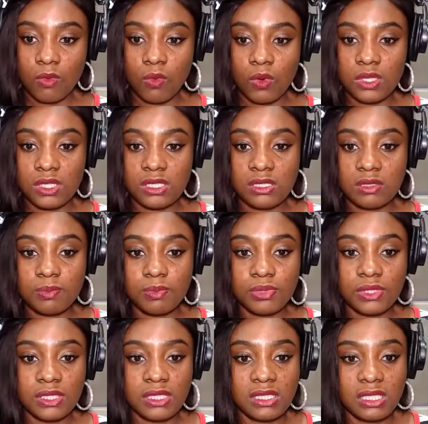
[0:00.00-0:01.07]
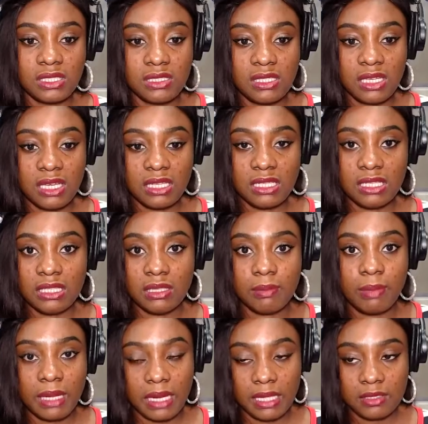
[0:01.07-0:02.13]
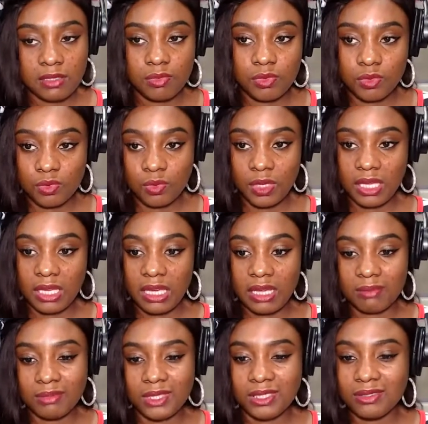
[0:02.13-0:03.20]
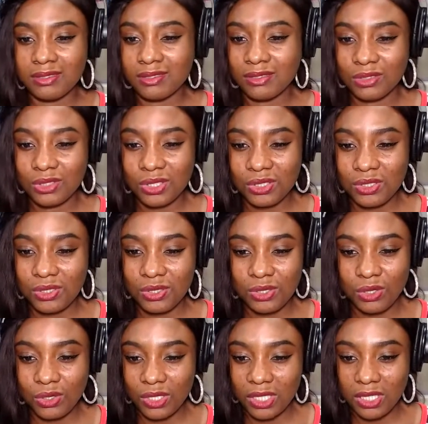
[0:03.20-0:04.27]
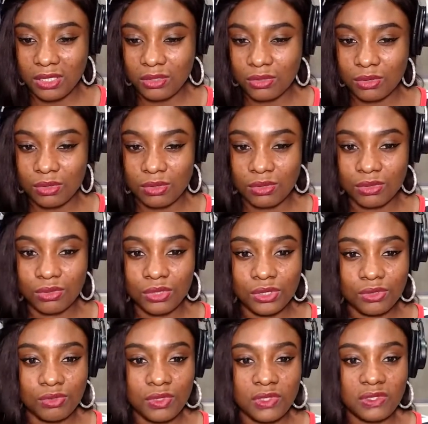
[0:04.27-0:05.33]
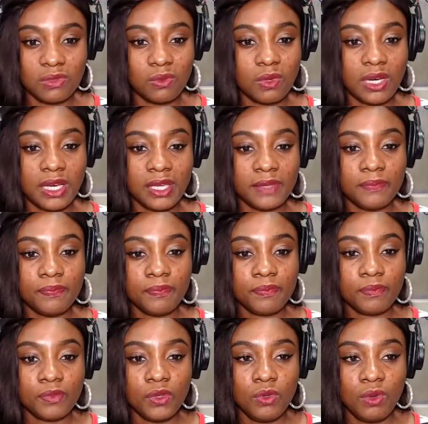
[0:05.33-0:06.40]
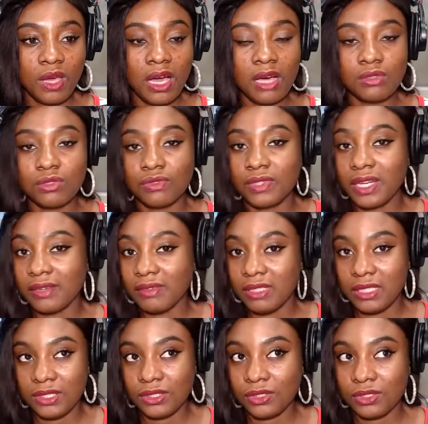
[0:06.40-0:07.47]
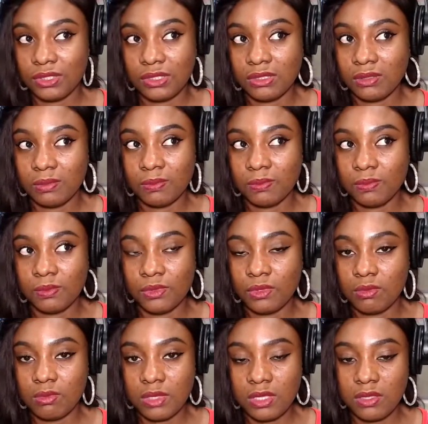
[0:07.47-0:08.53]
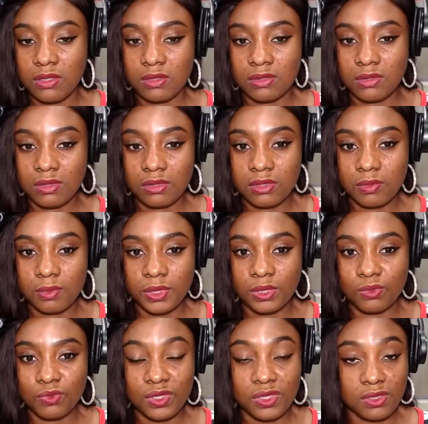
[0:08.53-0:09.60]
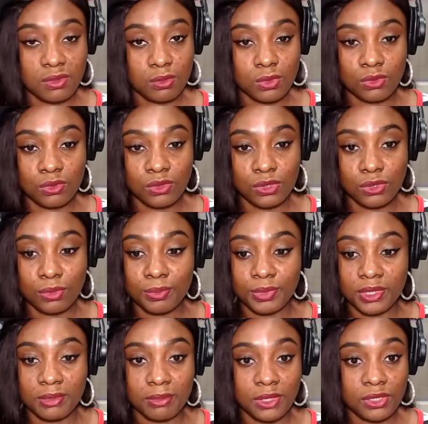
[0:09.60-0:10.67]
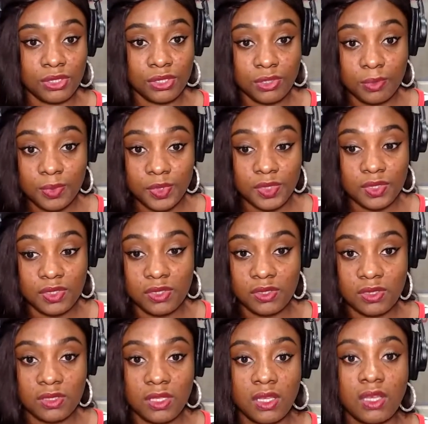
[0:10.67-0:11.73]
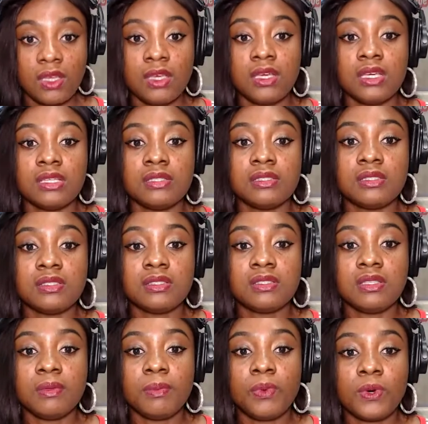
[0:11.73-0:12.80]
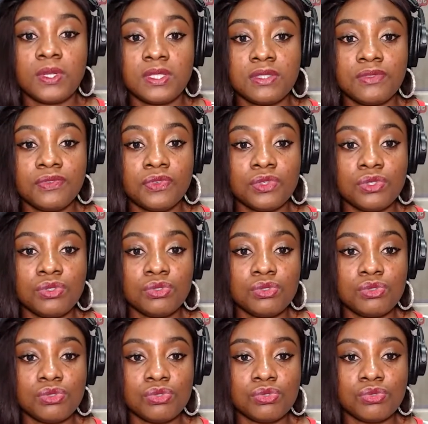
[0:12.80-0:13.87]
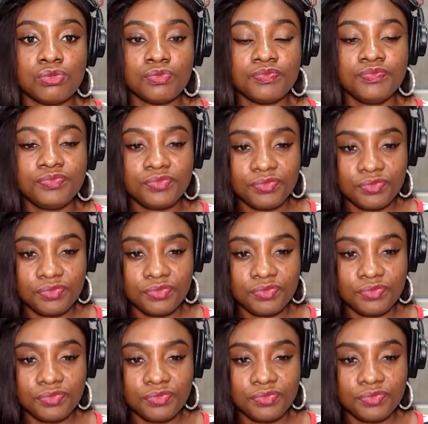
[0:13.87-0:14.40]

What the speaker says: wasn't presented in a palatable way. I mean, not talking or knowing the reason why you are out of that relationship to me is not being reasonable. You're not being a mature person. It's important for you to